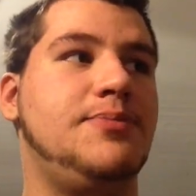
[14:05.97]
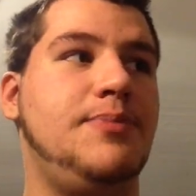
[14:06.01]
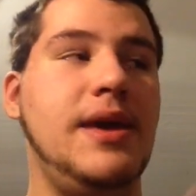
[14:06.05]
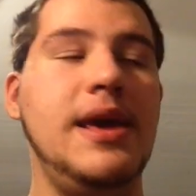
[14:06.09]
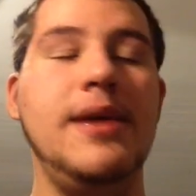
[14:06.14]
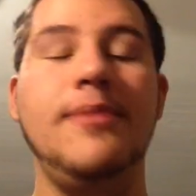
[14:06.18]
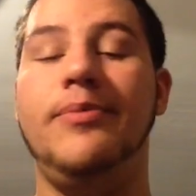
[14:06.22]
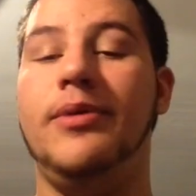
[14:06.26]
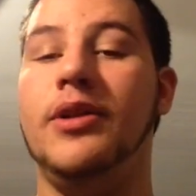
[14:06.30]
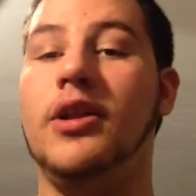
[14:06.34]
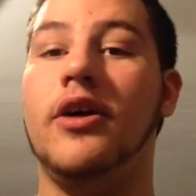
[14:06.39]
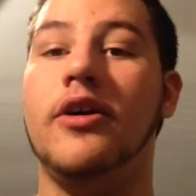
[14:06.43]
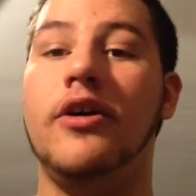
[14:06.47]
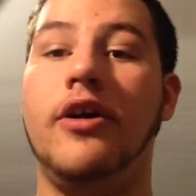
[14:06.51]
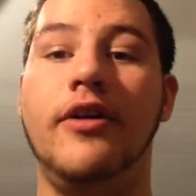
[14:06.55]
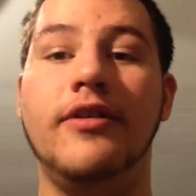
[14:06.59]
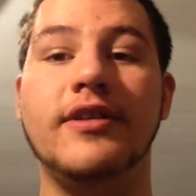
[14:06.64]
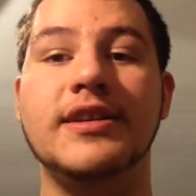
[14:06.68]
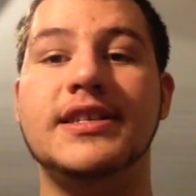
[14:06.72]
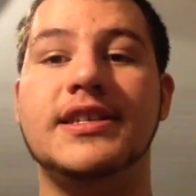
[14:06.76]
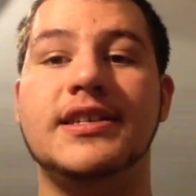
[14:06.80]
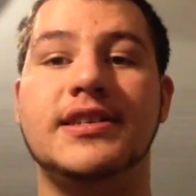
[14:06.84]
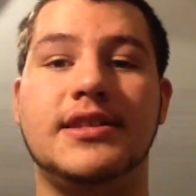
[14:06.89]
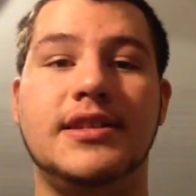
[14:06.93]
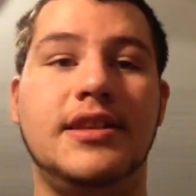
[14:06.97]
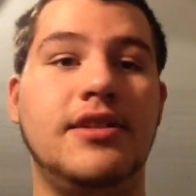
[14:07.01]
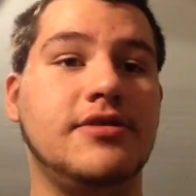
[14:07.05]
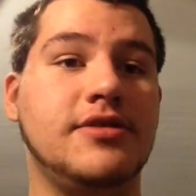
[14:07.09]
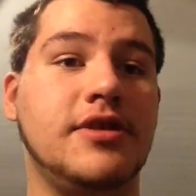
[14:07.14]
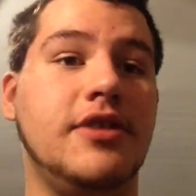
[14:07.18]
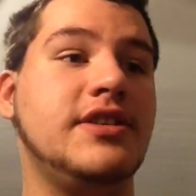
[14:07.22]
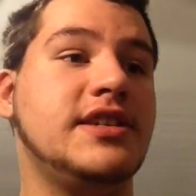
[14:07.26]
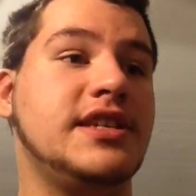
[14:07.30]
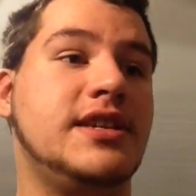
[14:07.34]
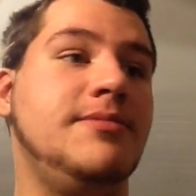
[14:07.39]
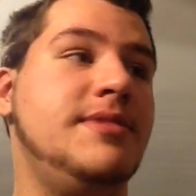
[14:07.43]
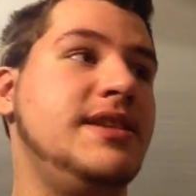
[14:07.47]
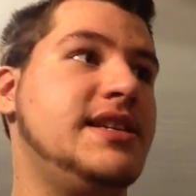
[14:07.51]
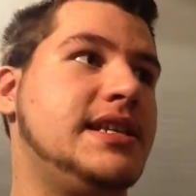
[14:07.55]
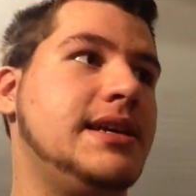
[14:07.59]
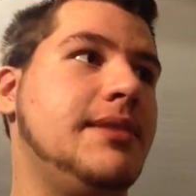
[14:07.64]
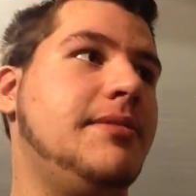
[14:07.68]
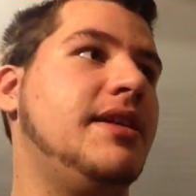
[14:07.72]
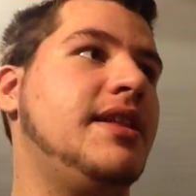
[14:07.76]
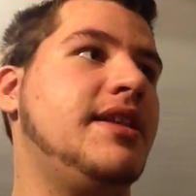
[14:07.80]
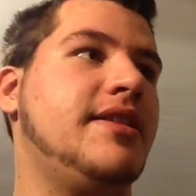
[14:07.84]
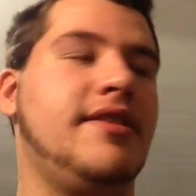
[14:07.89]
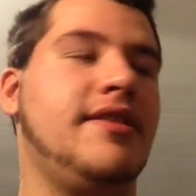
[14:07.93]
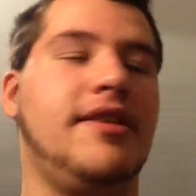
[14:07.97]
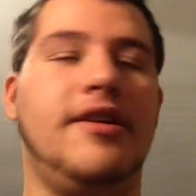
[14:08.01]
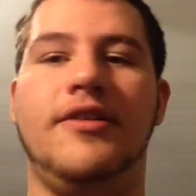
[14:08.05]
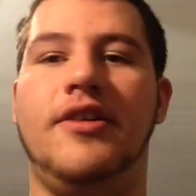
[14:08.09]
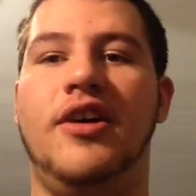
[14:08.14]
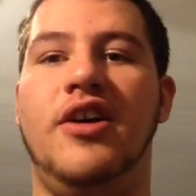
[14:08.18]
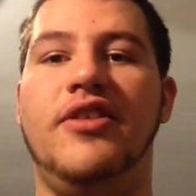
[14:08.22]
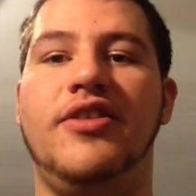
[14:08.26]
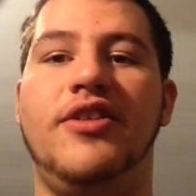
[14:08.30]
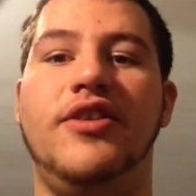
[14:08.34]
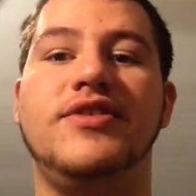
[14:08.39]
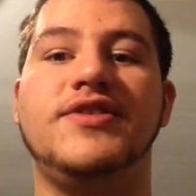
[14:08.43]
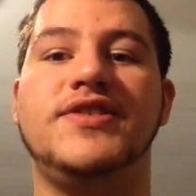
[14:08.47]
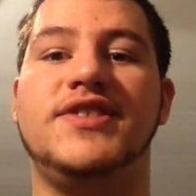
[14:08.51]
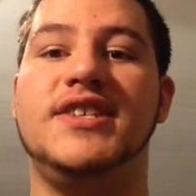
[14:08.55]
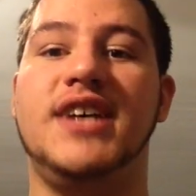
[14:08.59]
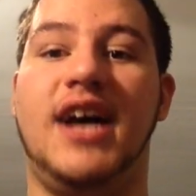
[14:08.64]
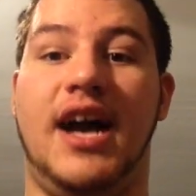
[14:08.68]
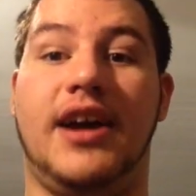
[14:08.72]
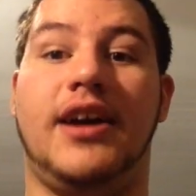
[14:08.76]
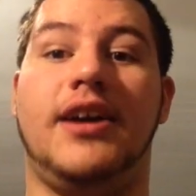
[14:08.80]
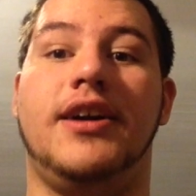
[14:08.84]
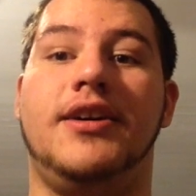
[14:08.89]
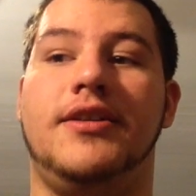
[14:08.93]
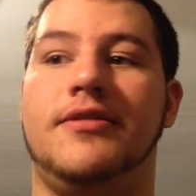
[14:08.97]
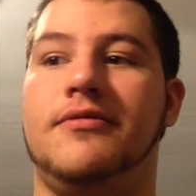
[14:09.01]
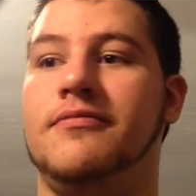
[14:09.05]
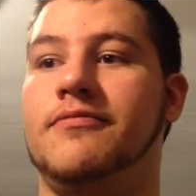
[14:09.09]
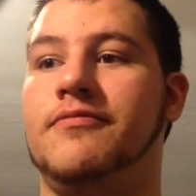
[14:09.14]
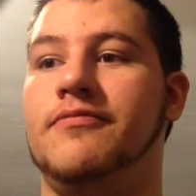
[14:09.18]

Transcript: People are always, there's always going to be someone that's going, oh, those suck.